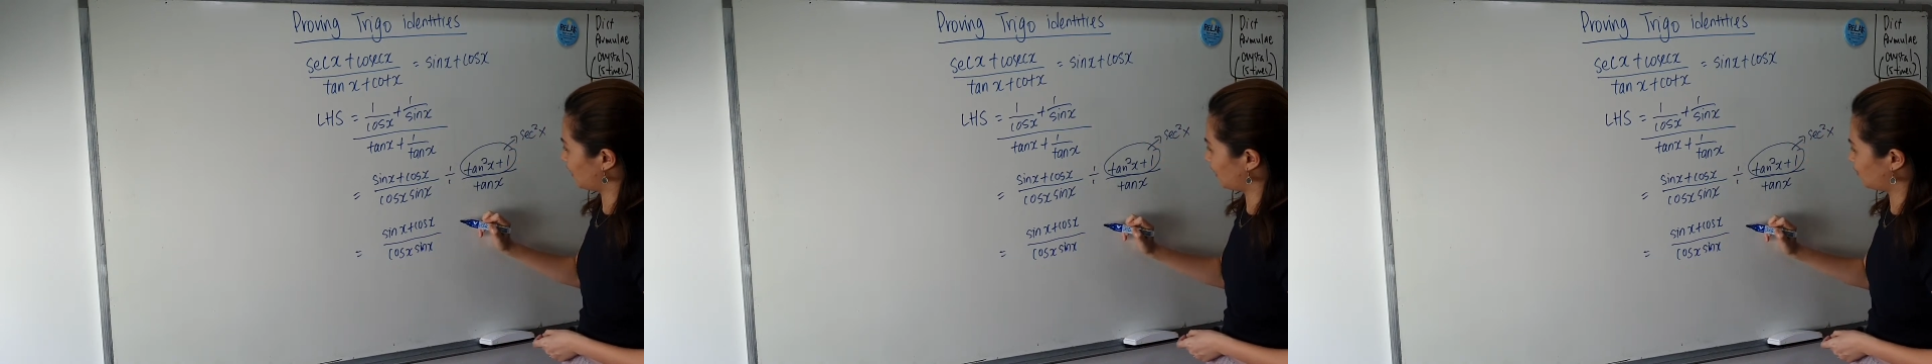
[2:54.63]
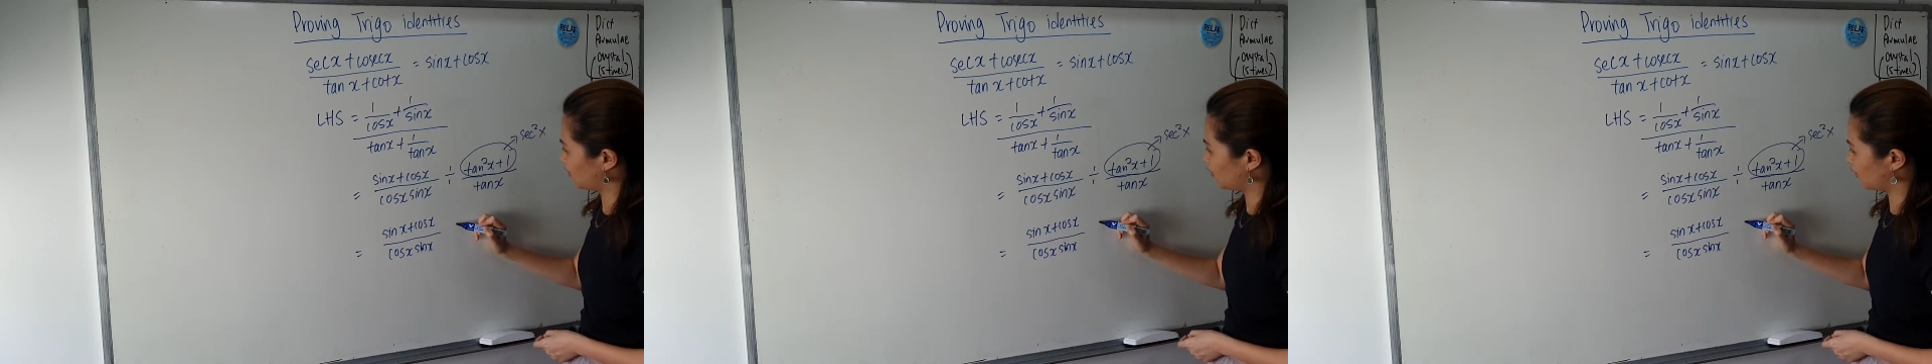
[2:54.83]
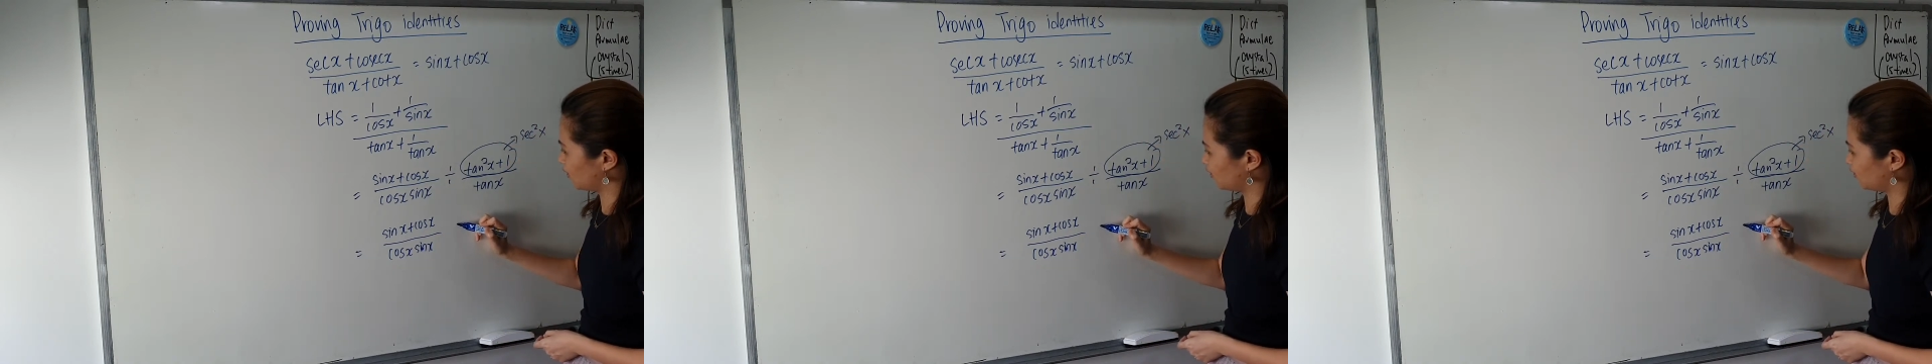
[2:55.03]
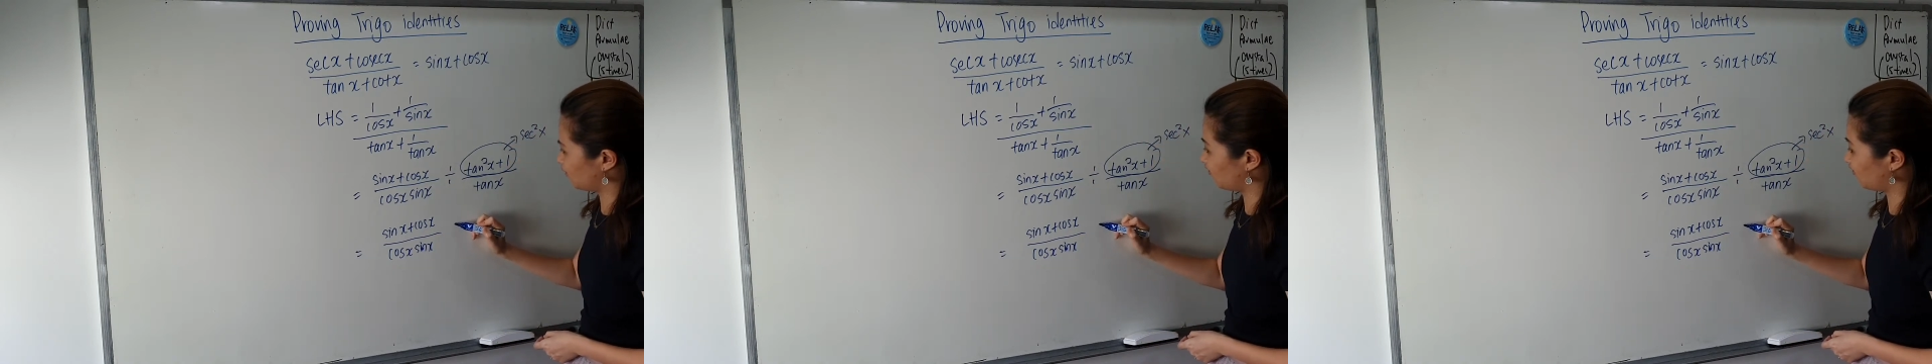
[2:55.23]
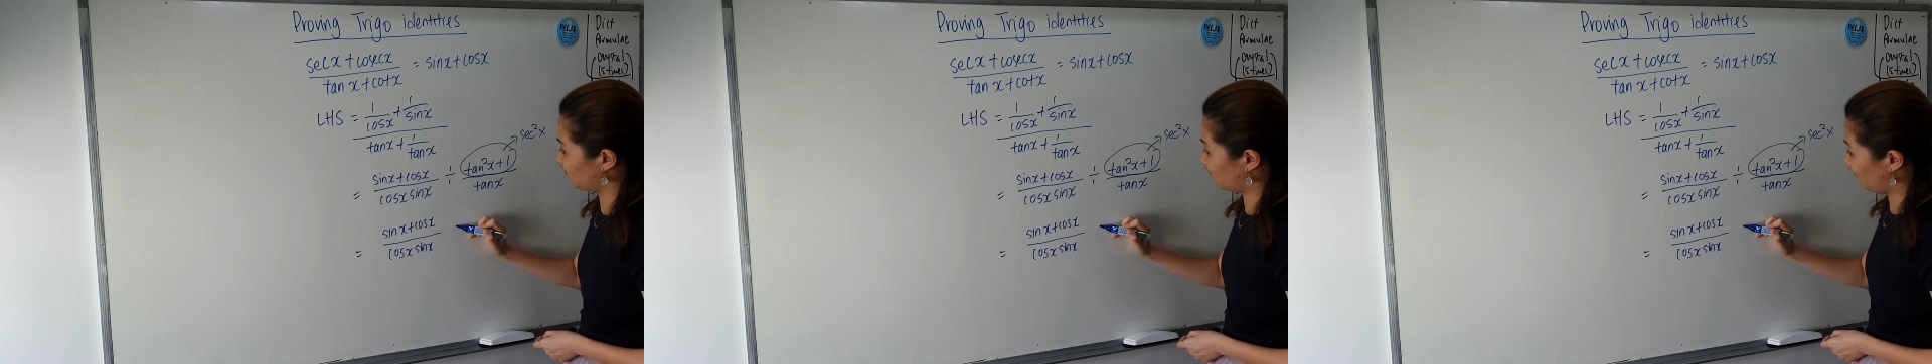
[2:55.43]
I'm going to
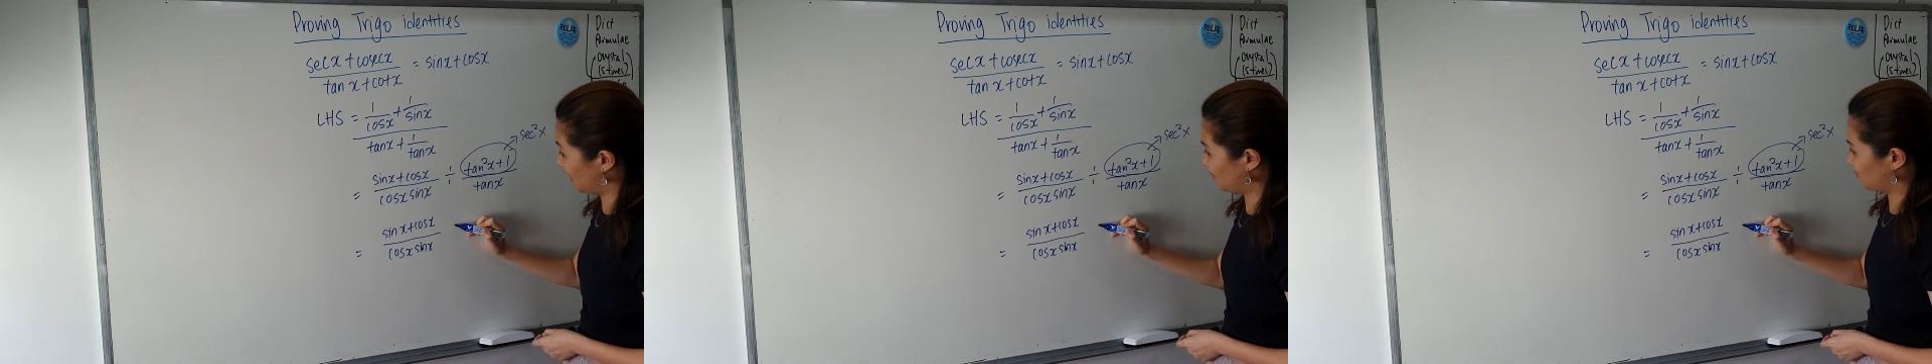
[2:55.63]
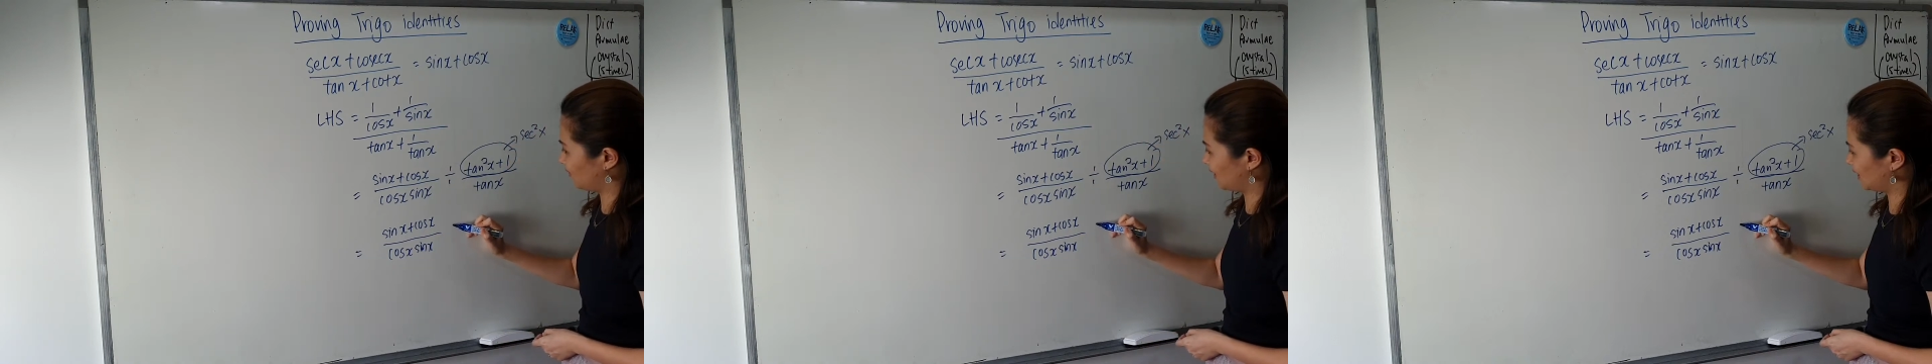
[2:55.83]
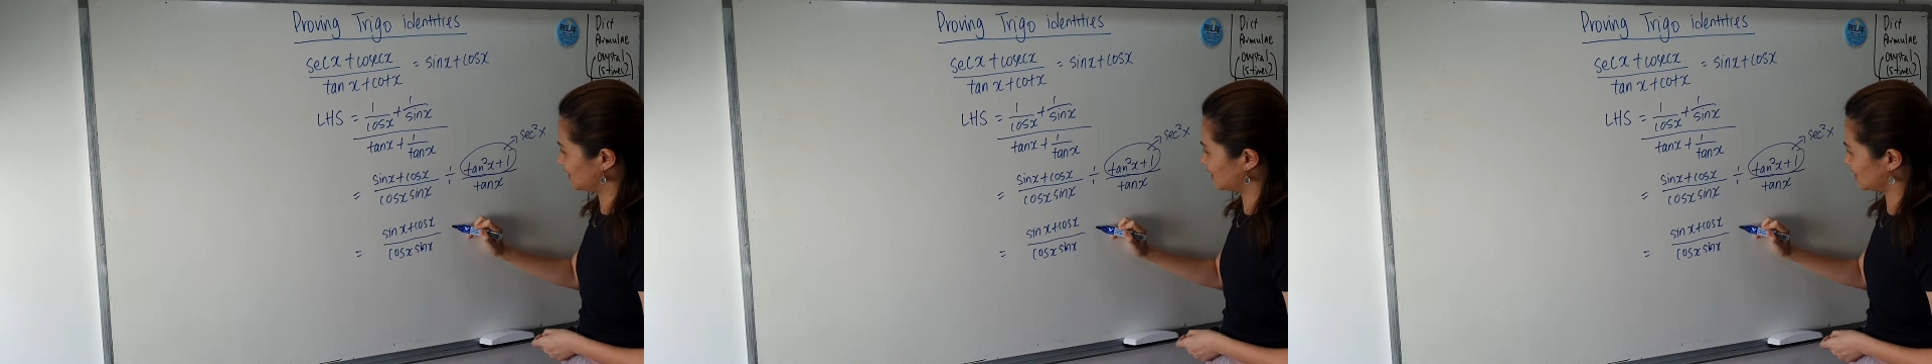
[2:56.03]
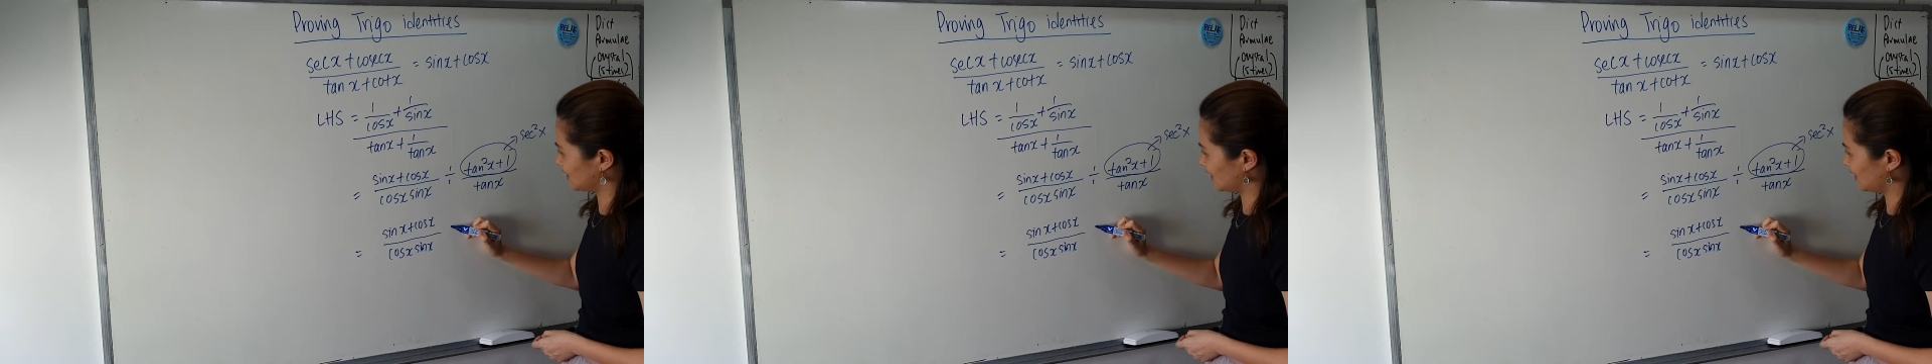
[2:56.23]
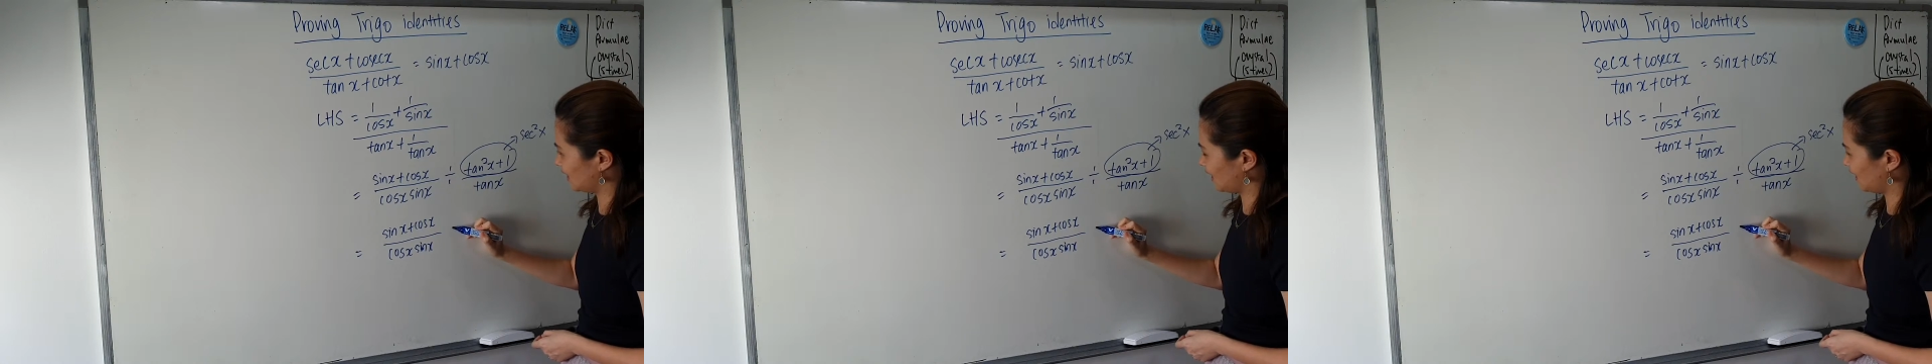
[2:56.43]
flip this,
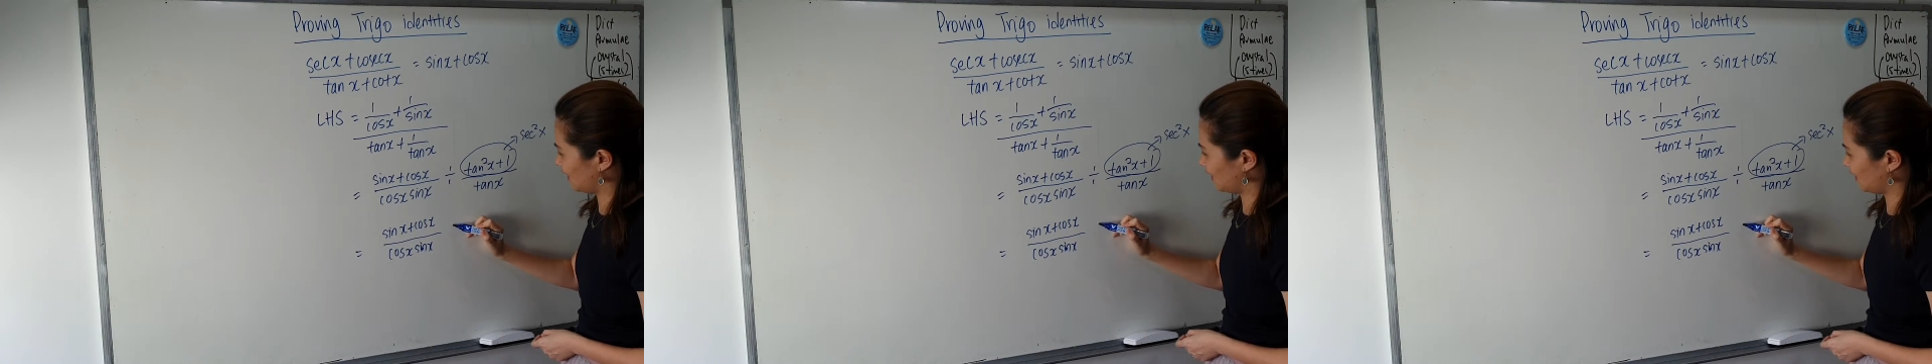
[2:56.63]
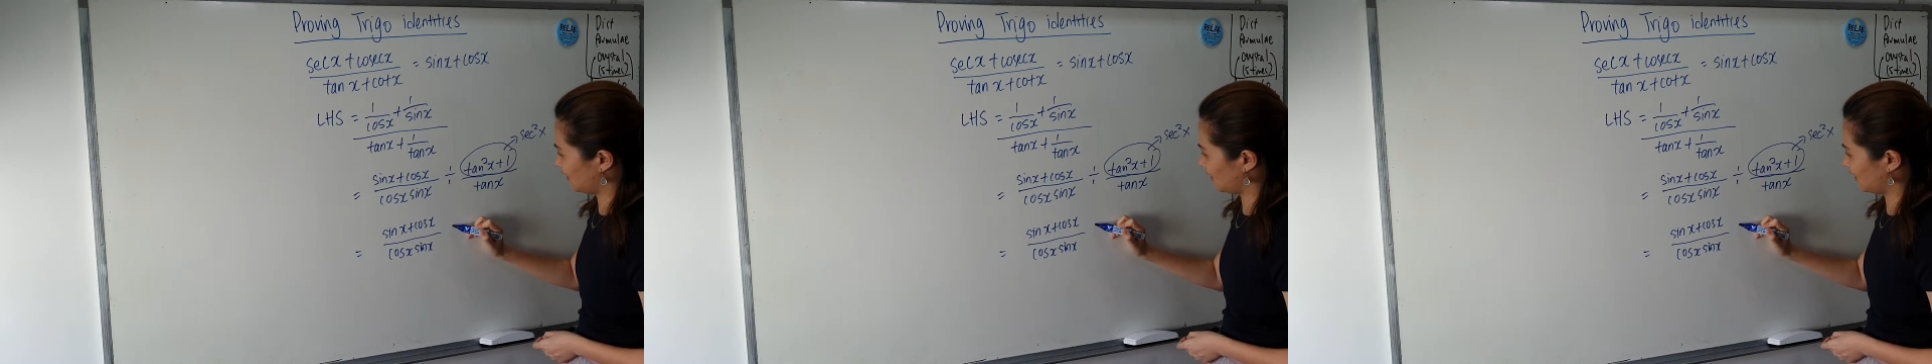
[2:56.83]
okay?